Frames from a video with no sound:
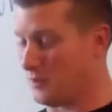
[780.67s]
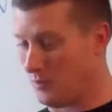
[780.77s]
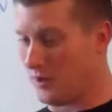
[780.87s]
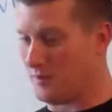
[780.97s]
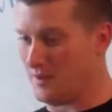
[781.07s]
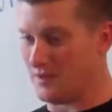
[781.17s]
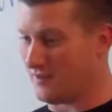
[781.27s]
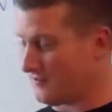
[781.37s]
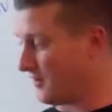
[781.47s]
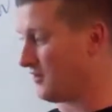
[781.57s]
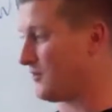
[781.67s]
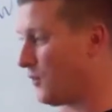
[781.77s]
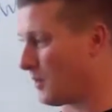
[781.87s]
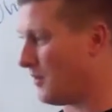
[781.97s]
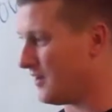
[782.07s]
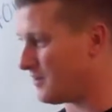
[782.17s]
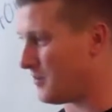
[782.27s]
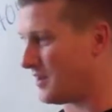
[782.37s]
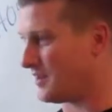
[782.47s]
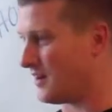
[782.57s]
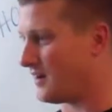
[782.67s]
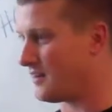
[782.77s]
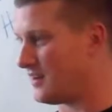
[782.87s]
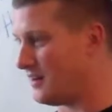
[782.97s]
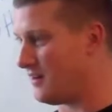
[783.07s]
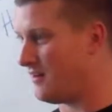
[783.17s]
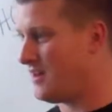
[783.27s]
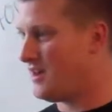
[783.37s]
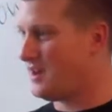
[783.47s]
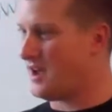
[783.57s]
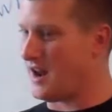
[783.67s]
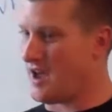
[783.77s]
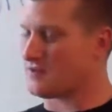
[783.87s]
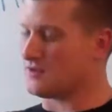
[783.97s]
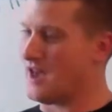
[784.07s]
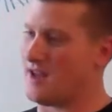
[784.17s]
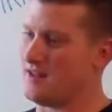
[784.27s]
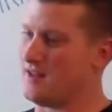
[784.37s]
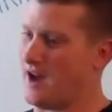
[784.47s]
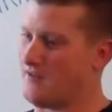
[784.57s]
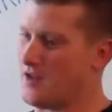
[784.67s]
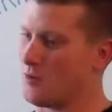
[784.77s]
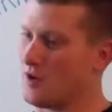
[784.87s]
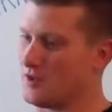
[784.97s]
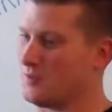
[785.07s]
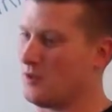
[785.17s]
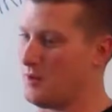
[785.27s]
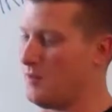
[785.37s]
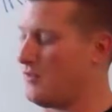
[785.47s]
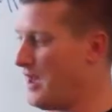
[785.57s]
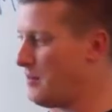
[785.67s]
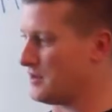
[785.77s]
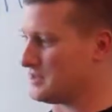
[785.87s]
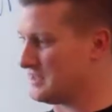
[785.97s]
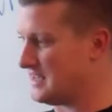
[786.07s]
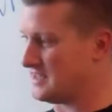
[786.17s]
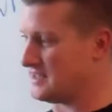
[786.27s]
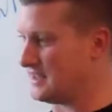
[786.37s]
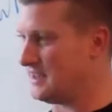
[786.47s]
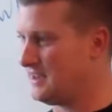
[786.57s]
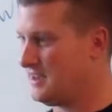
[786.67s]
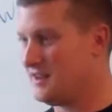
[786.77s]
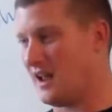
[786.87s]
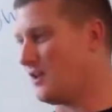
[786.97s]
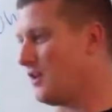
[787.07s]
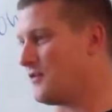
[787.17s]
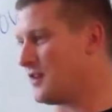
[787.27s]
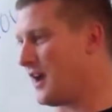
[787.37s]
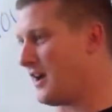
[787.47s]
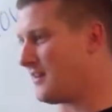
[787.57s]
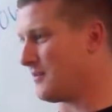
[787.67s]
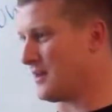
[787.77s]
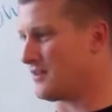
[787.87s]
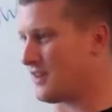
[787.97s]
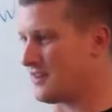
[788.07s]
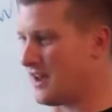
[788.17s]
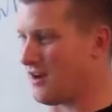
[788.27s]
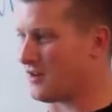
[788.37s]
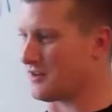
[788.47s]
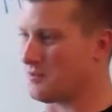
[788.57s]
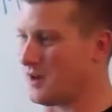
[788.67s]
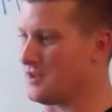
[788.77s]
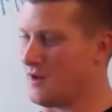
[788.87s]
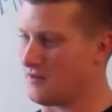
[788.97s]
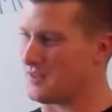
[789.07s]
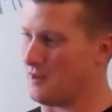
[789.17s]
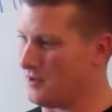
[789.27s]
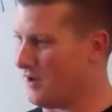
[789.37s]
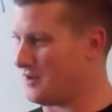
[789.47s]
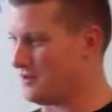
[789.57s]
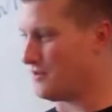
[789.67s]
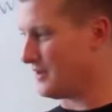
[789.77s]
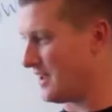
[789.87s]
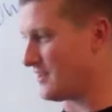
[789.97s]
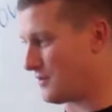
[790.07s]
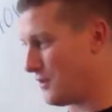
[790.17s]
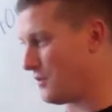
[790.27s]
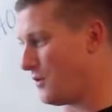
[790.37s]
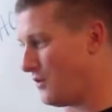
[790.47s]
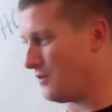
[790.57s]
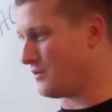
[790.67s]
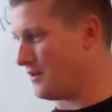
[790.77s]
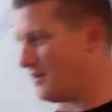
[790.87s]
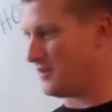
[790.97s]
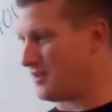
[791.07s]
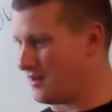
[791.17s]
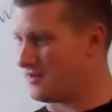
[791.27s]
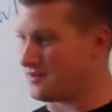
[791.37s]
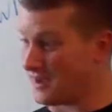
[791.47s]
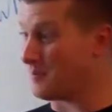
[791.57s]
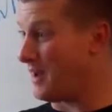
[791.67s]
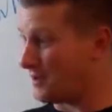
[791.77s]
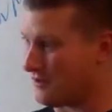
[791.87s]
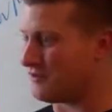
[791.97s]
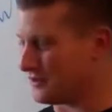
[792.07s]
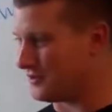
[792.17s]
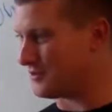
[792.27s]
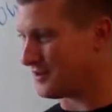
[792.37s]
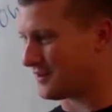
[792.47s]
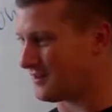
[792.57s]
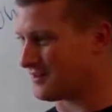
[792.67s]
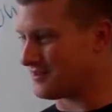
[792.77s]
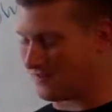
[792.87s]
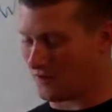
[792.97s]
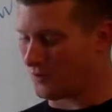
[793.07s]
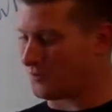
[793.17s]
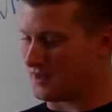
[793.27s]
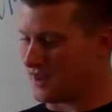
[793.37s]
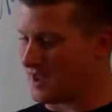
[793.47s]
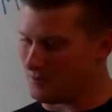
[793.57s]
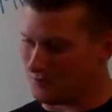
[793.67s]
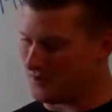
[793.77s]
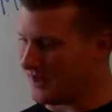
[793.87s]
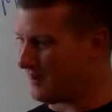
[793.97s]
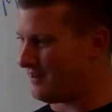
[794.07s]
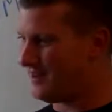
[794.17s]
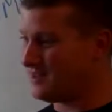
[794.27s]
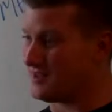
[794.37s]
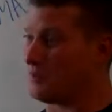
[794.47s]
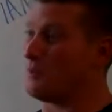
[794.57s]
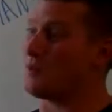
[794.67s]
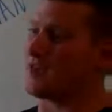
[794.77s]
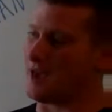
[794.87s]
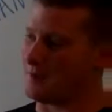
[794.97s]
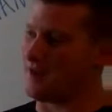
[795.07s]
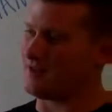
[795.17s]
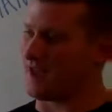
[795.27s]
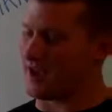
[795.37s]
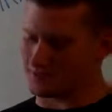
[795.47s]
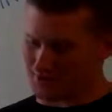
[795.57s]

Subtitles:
deployment in the first 4 months being there. And after that, I've never been on deployment with that much intensity. I don't know if you guys, it's kind of hard to explain to you everything that went on. You really have to Google the second Battle of Fallujah, because the first one they got pulled out, and when we came in, they